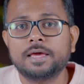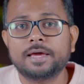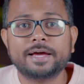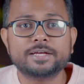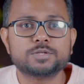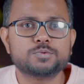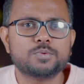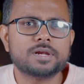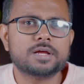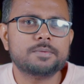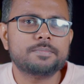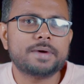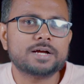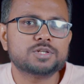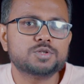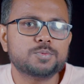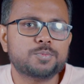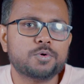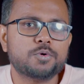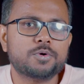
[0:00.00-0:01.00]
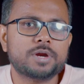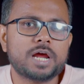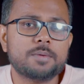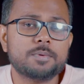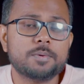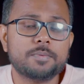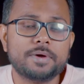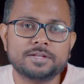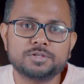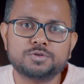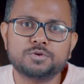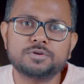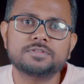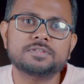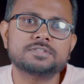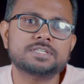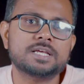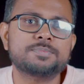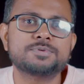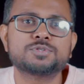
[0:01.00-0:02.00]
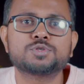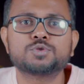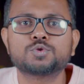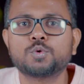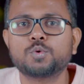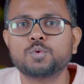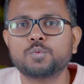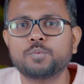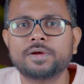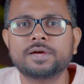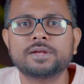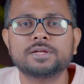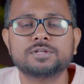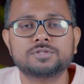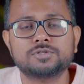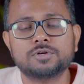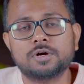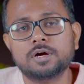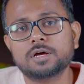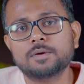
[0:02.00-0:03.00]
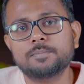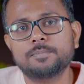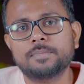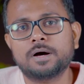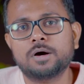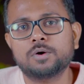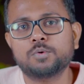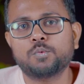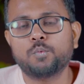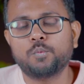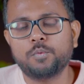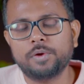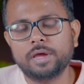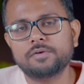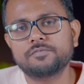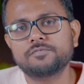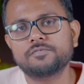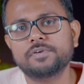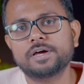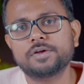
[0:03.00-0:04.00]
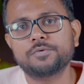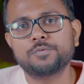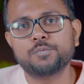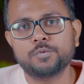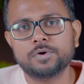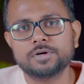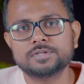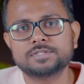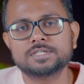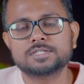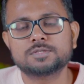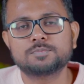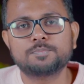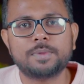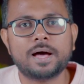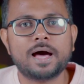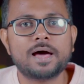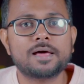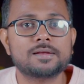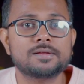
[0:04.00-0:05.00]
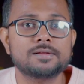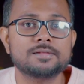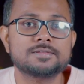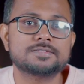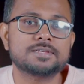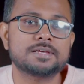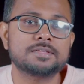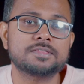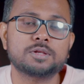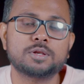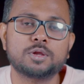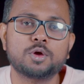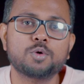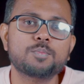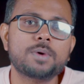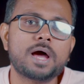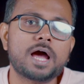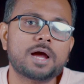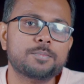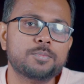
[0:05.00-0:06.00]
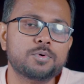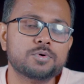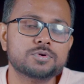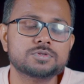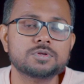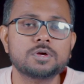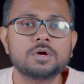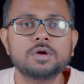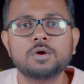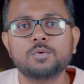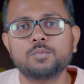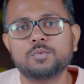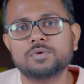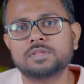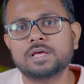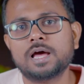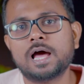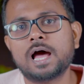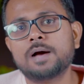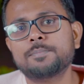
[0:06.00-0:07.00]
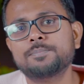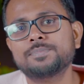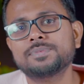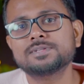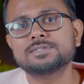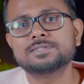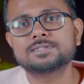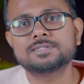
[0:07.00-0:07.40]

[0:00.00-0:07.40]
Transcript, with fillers: Hey guys, welcome back to Program Up, and today in this episode we're gonna talk about VMware versus Parallels in the new MacBooks with Apple